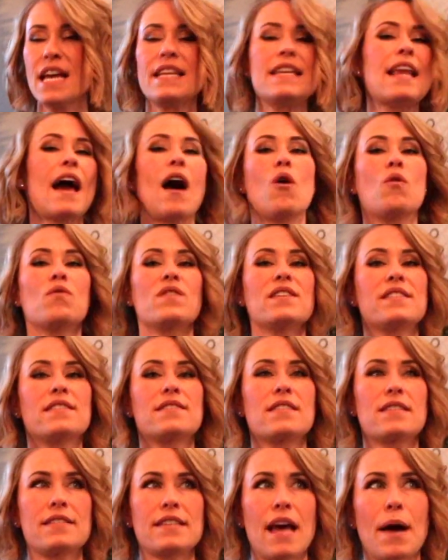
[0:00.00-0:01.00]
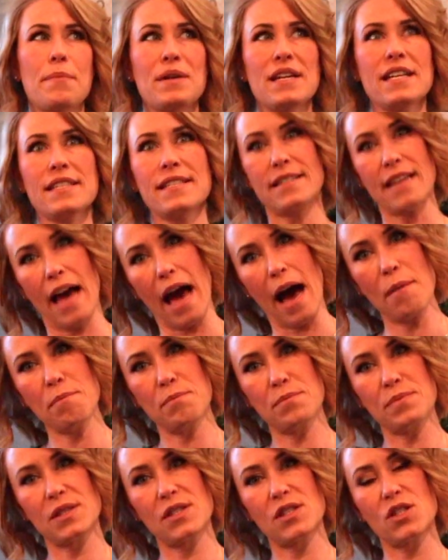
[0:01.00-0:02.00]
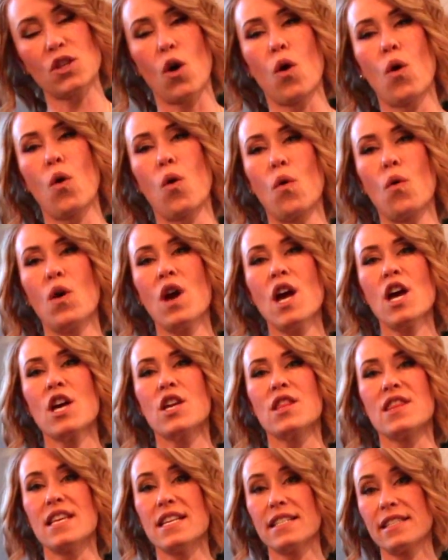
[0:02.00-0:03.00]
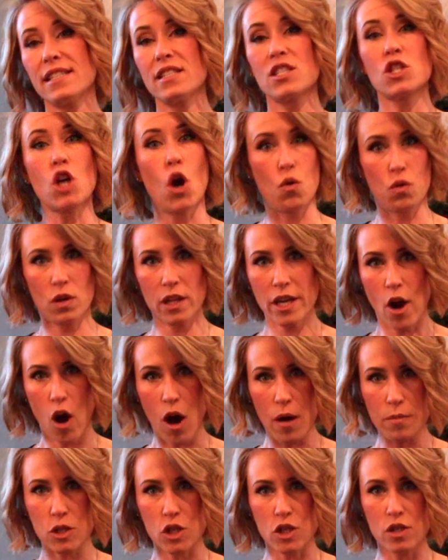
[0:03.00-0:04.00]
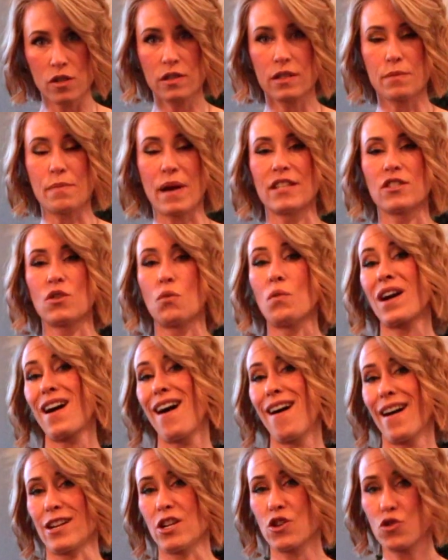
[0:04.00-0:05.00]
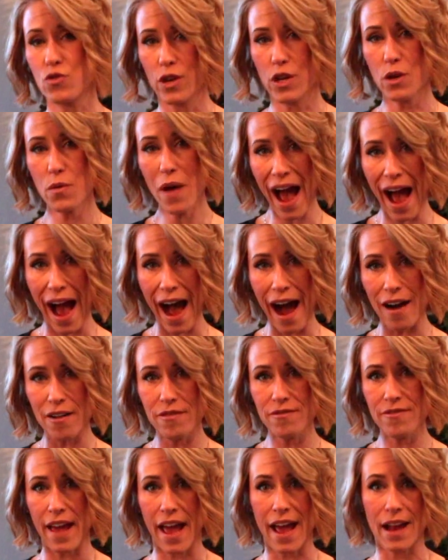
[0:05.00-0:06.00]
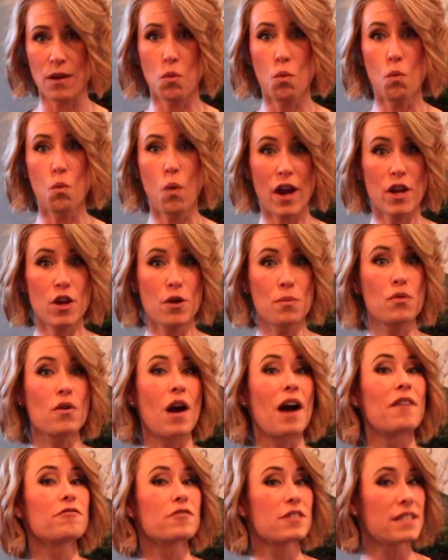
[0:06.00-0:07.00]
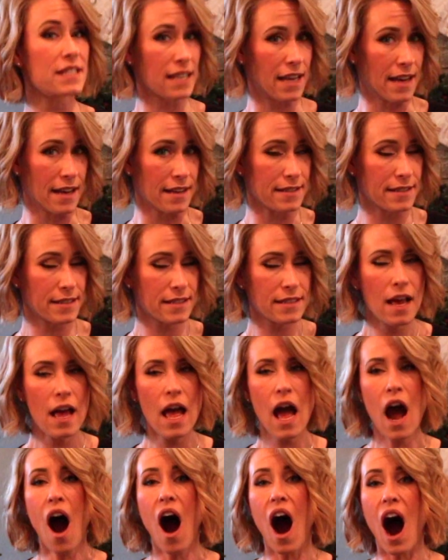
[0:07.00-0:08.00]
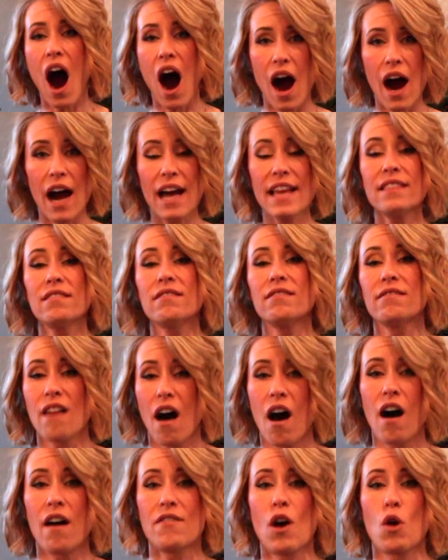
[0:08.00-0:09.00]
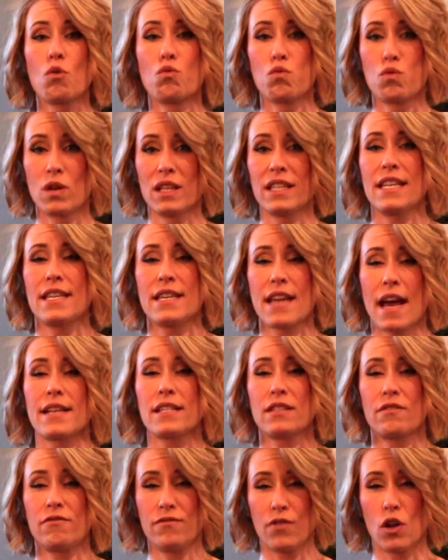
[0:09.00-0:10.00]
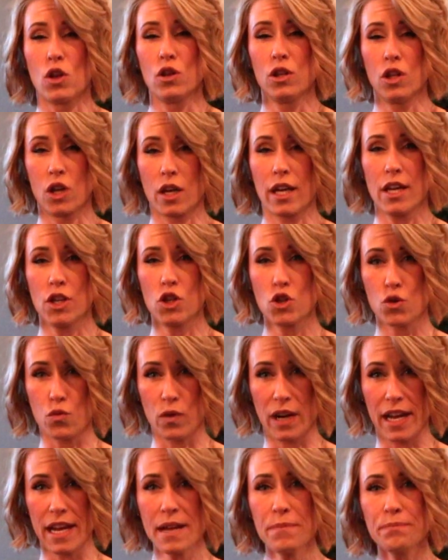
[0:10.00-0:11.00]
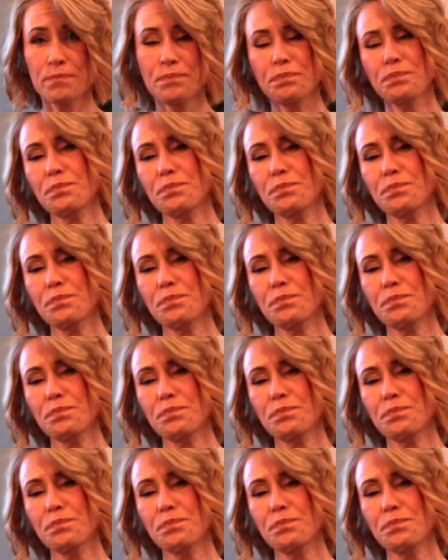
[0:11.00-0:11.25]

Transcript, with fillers: Now, this is a step and a step, so this is totally optional. It depends on what kind of tree you have and what your preference is. I love a really nice, full-looking tree.